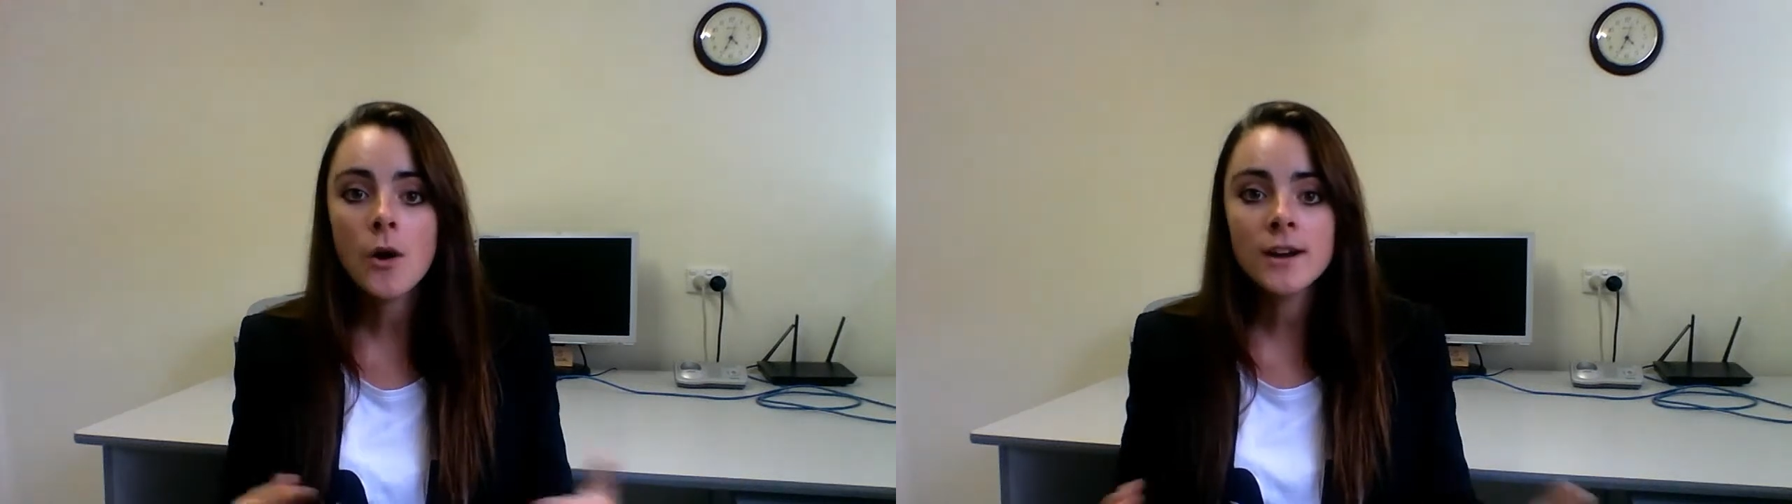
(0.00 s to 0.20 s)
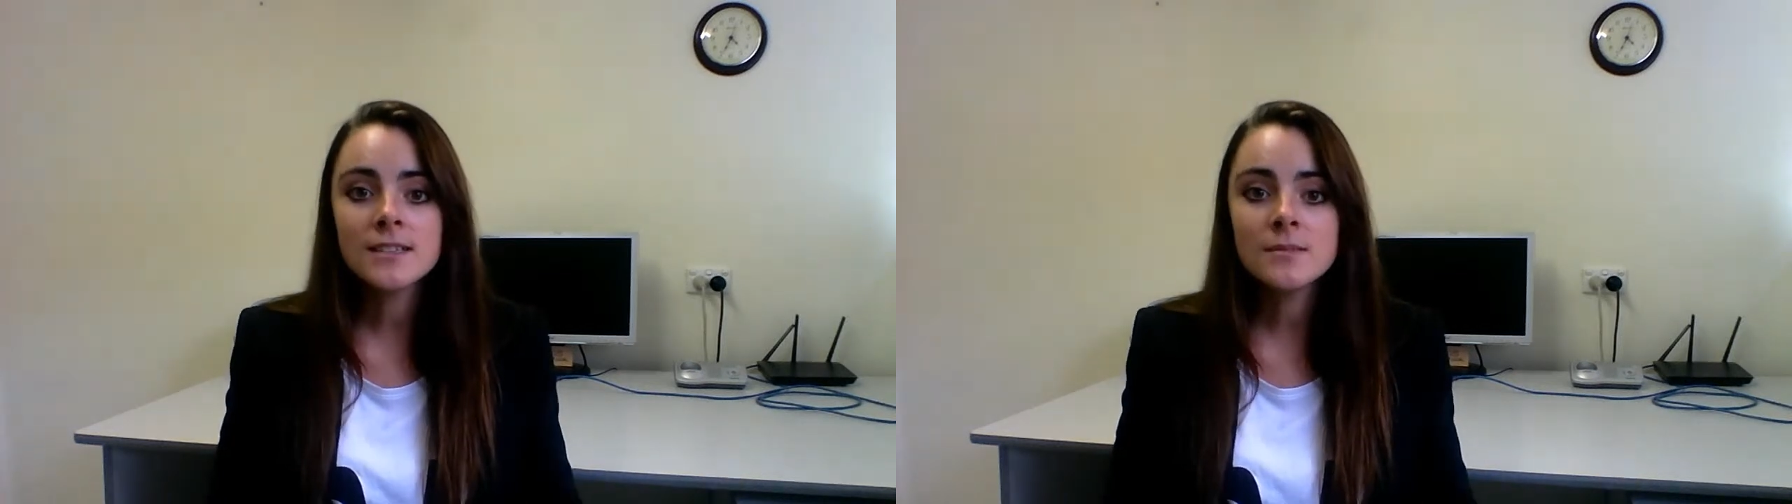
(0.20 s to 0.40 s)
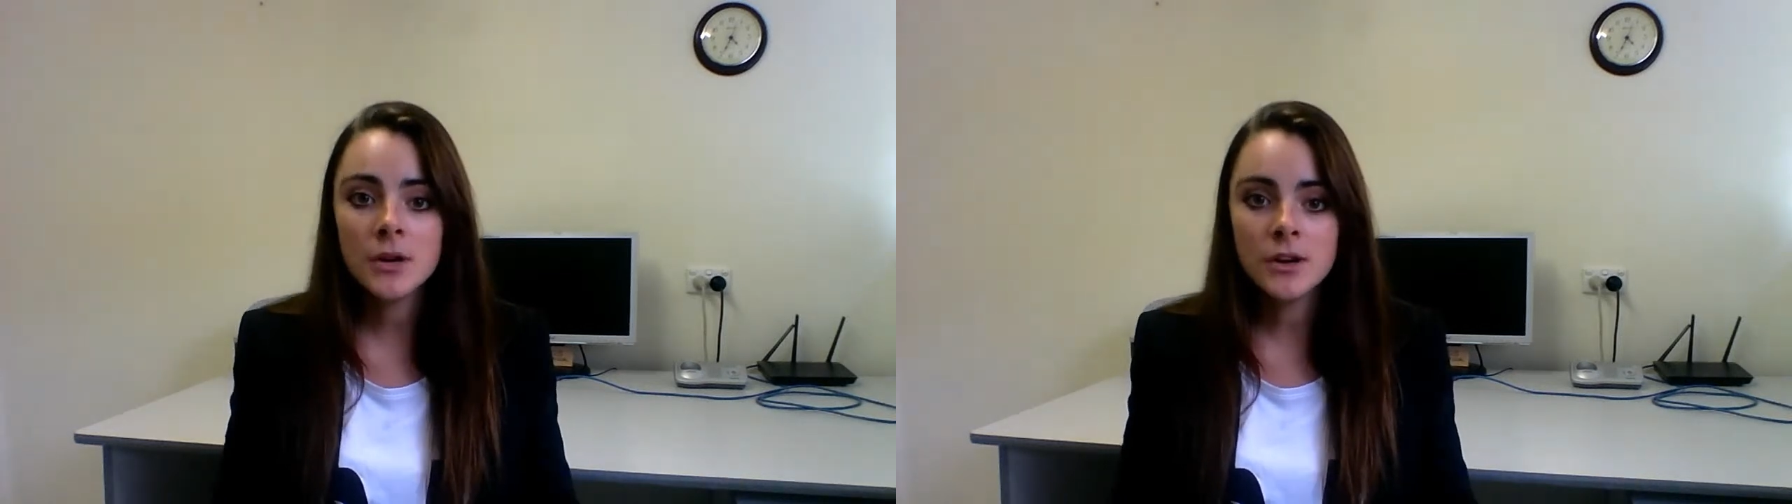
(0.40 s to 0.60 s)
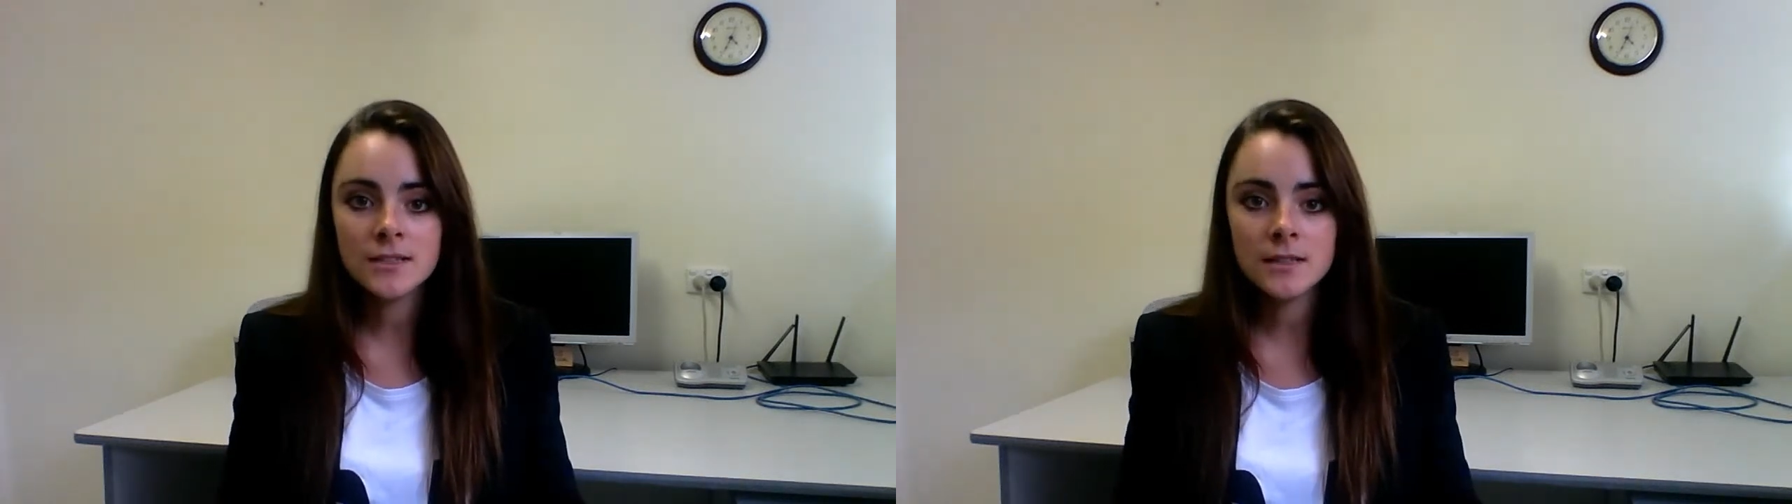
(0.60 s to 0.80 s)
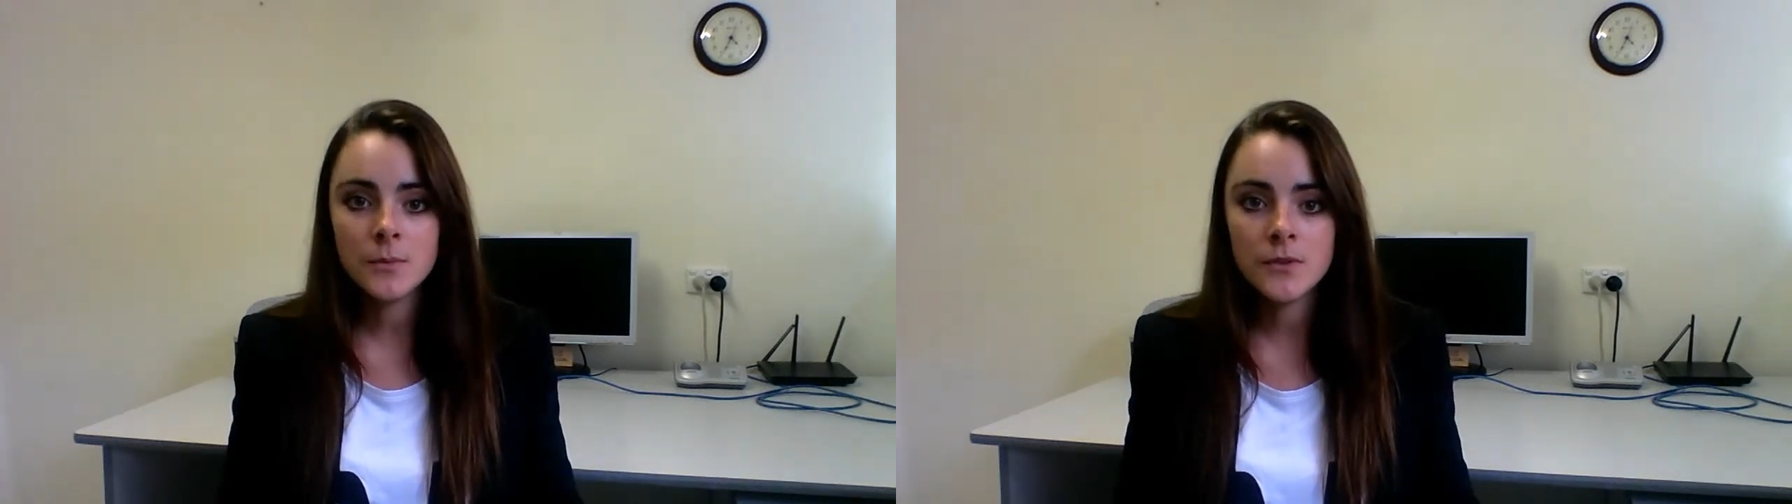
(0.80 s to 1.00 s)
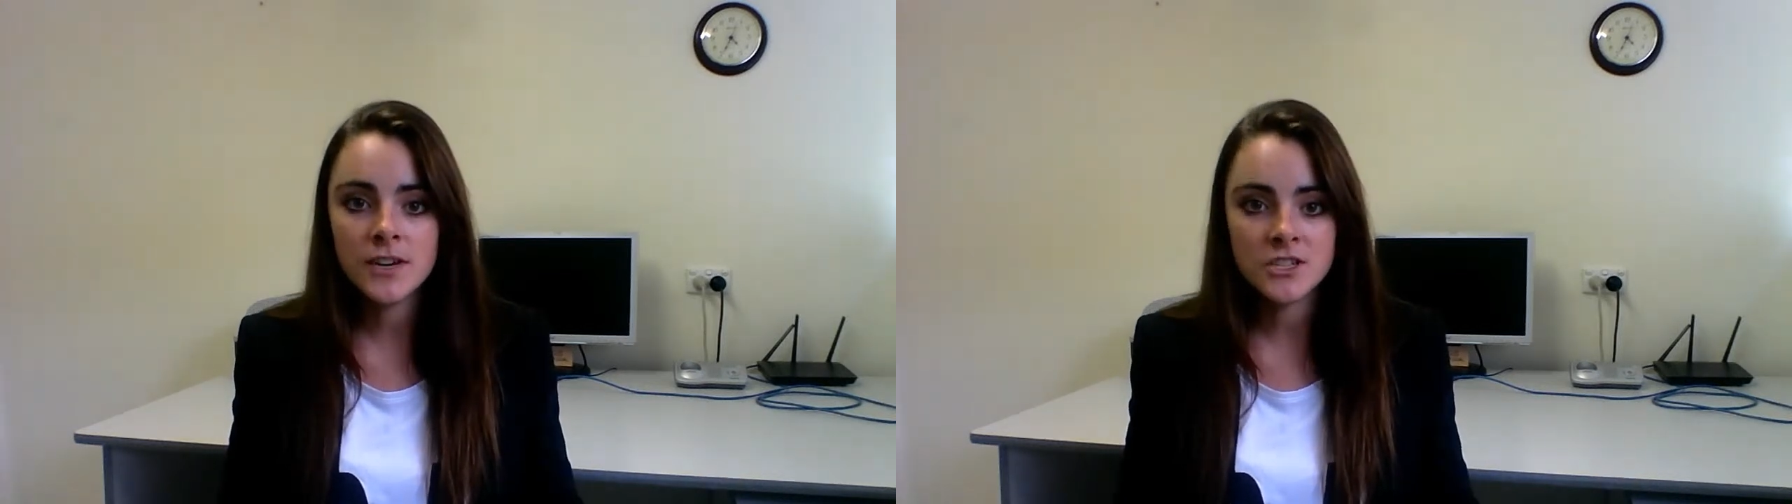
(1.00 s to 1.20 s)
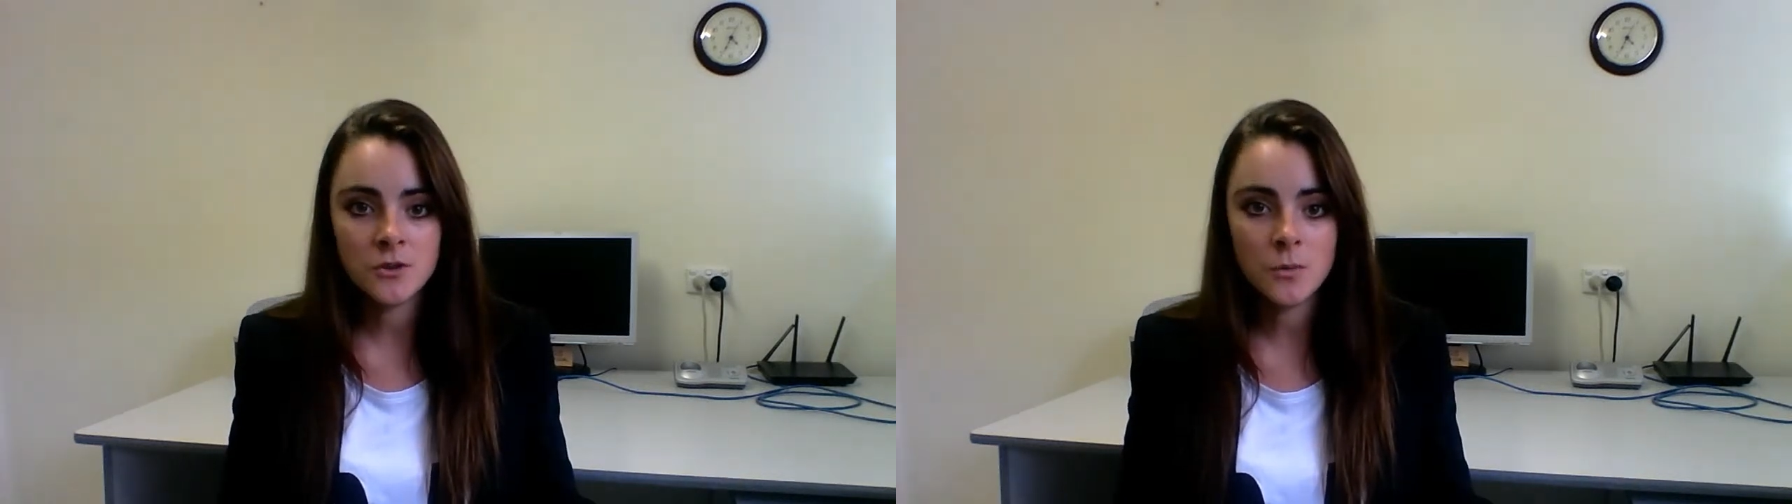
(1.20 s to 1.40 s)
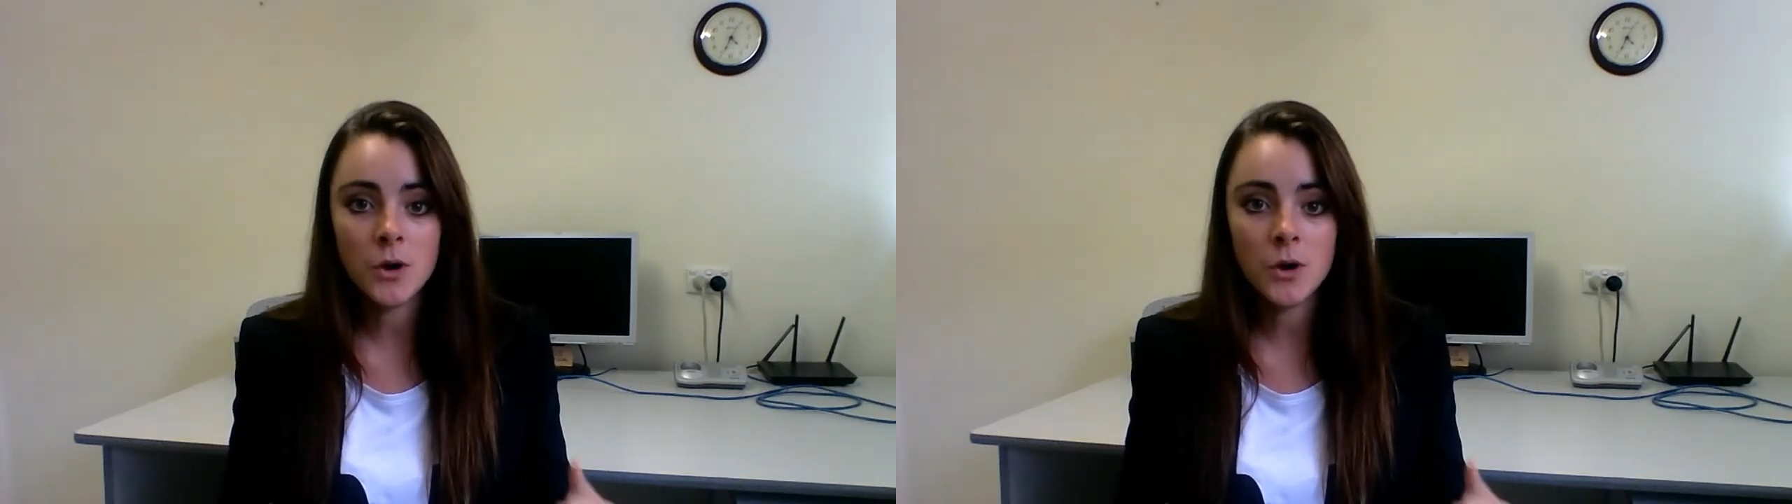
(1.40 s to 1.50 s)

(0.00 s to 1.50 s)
or experience in the professional